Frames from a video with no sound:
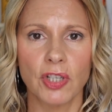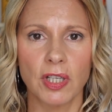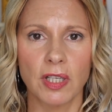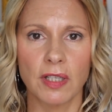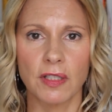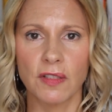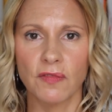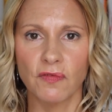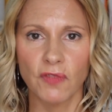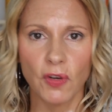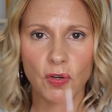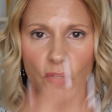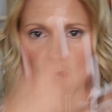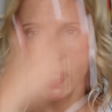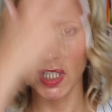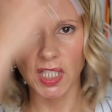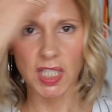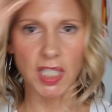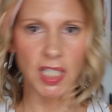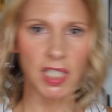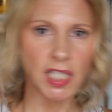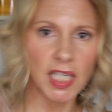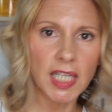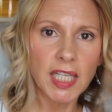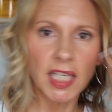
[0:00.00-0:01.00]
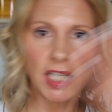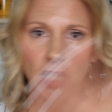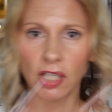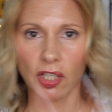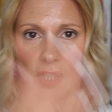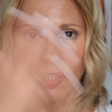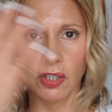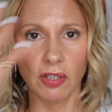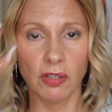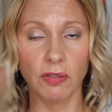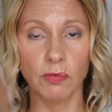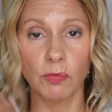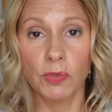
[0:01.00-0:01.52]
is focused
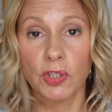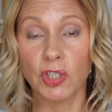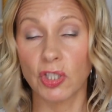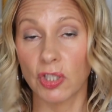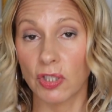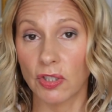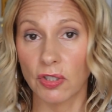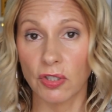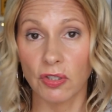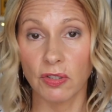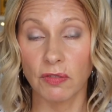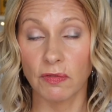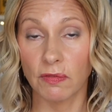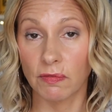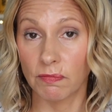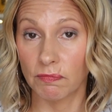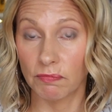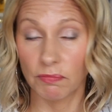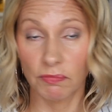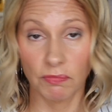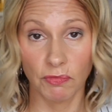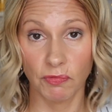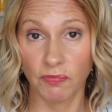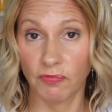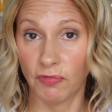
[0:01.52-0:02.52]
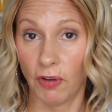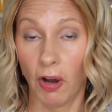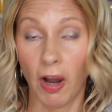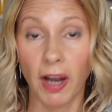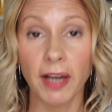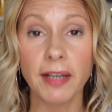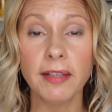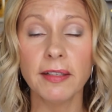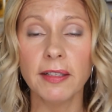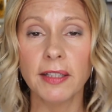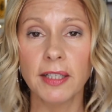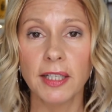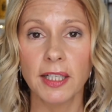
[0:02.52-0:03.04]
here, which is
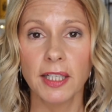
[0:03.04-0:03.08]
fine,